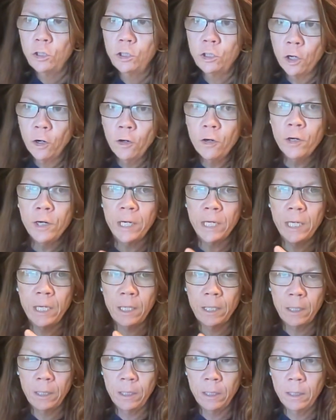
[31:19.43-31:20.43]

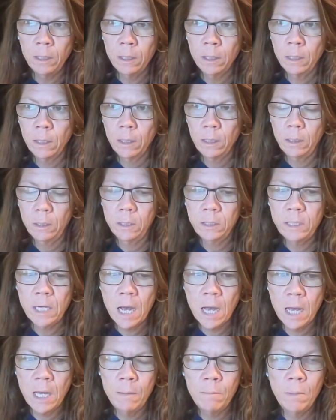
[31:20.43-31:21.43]
during the
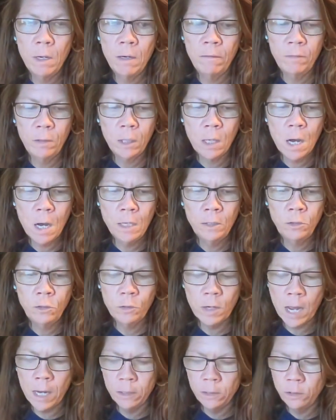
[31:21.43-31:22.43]
time of the
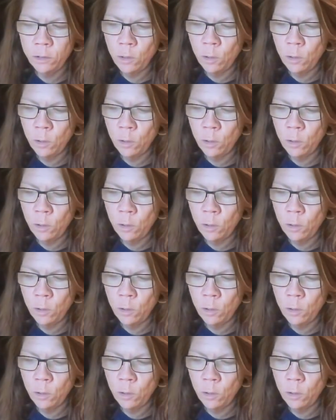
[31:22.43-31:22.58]
contract.